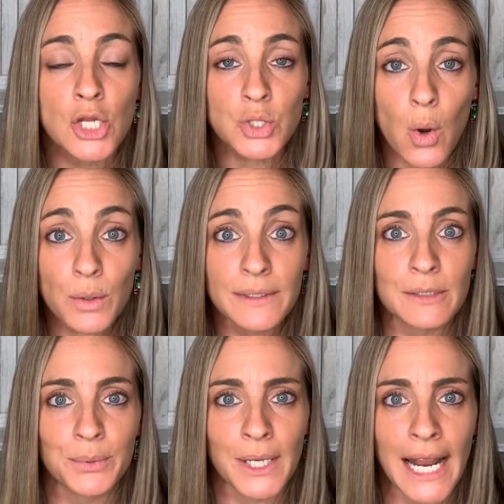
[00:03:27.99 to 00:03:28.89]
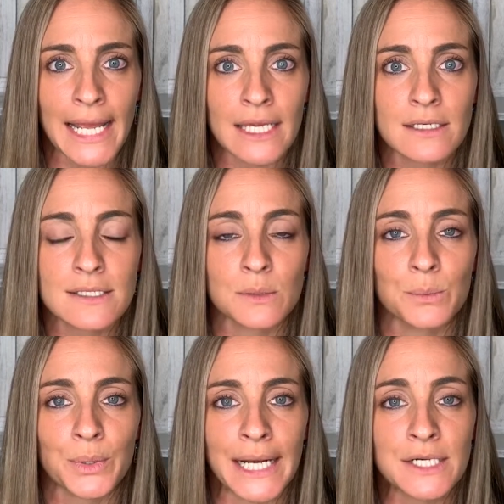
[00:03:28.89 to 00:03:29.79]
totally pray
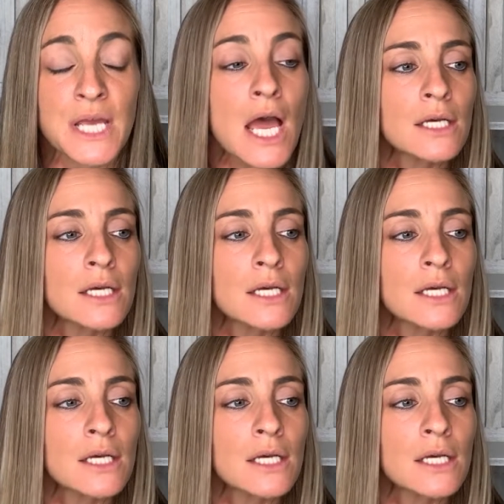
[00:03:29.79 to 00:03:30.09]
some prayers.